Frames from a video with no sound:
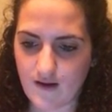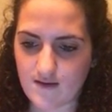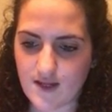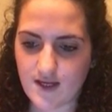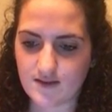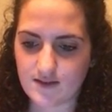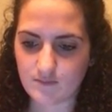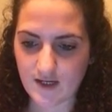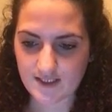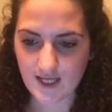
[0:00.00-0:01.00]
then
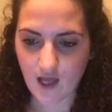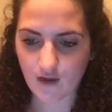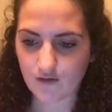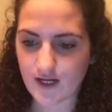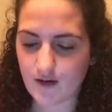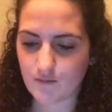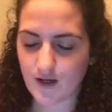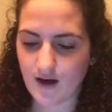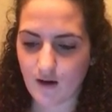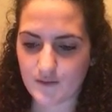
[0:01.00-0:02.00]
my salary,
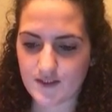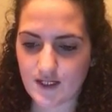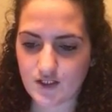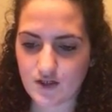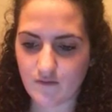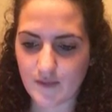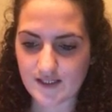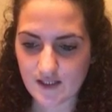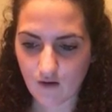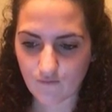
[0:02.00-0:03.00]
my compensation of my
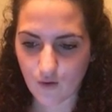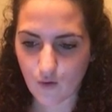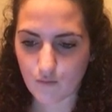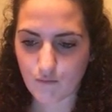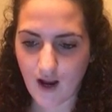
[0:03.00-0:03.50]
cell phone,